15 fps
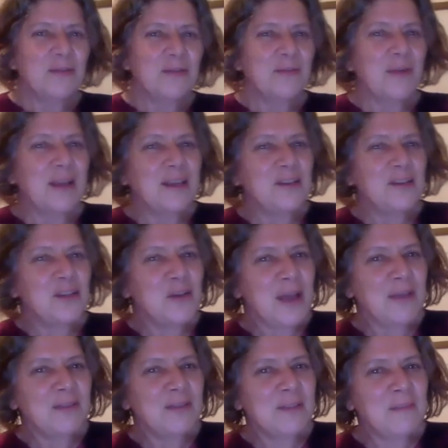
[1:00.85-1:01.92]
Raya, do you
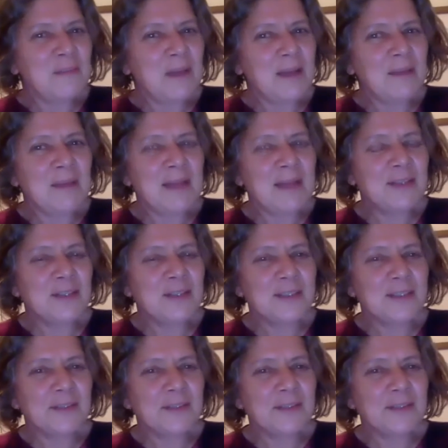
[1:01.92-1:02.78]
have some model magic?